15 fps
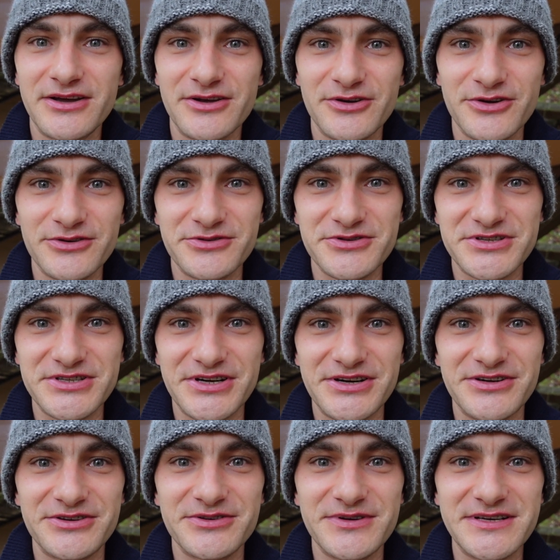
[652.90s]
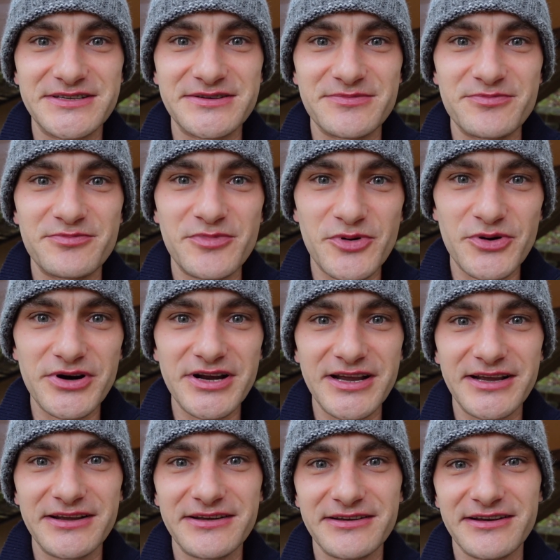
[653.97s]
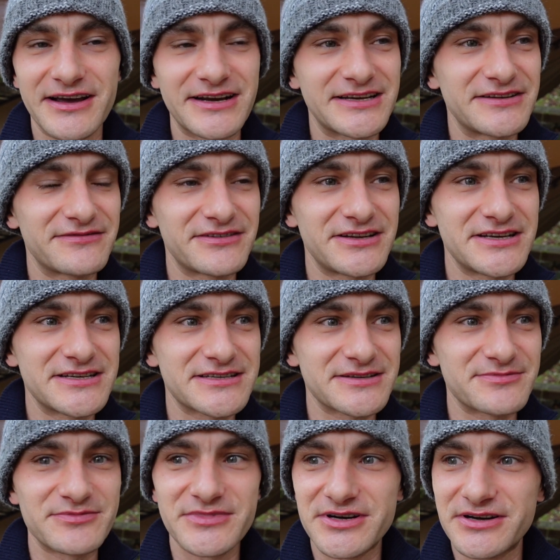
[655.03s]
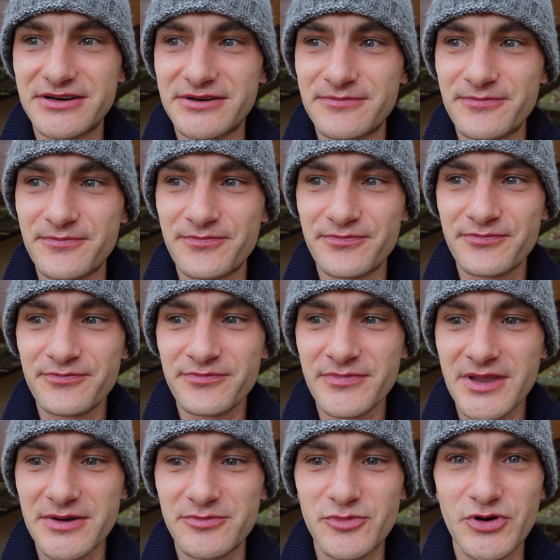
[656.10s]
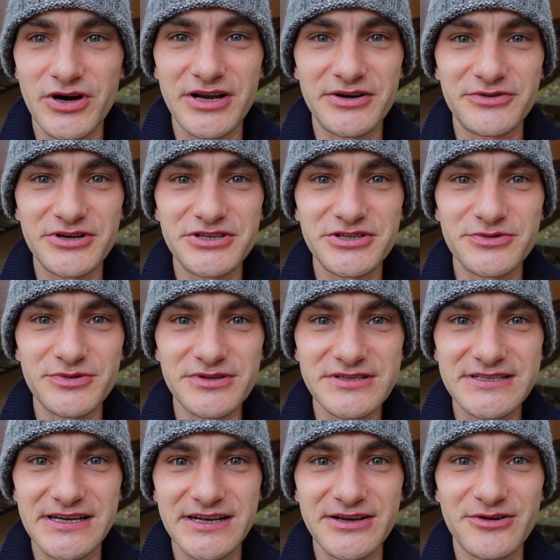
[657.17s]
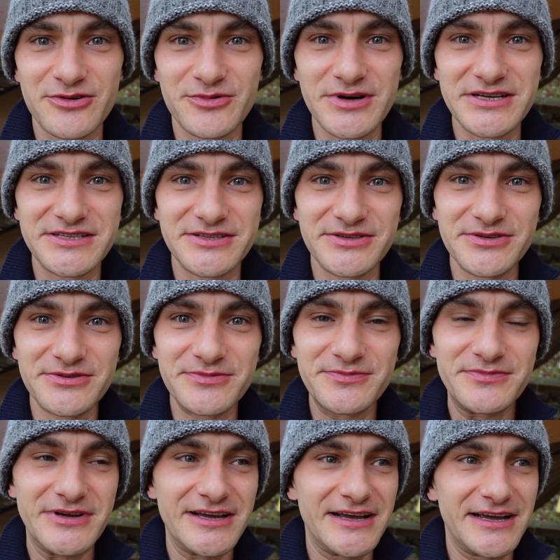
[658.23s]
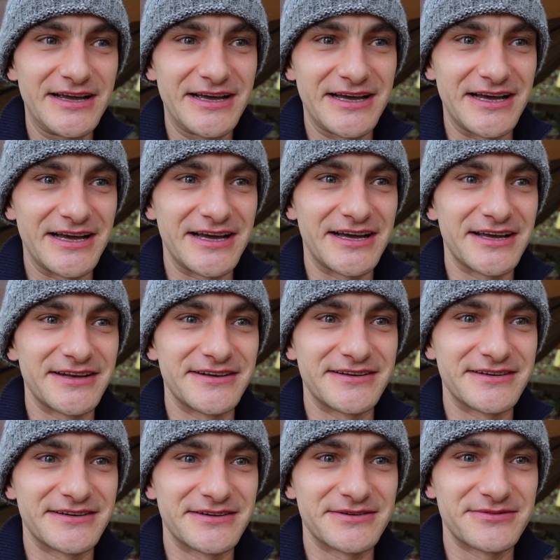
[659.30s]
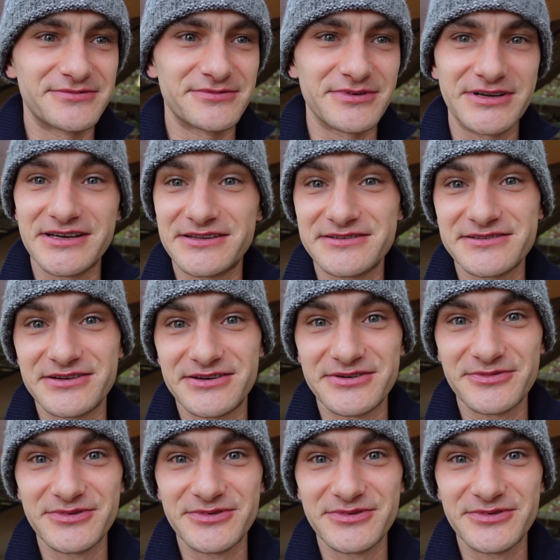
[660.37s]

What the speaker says: going to start doing some morning activities, some morning rituals that I always do, and we'll get started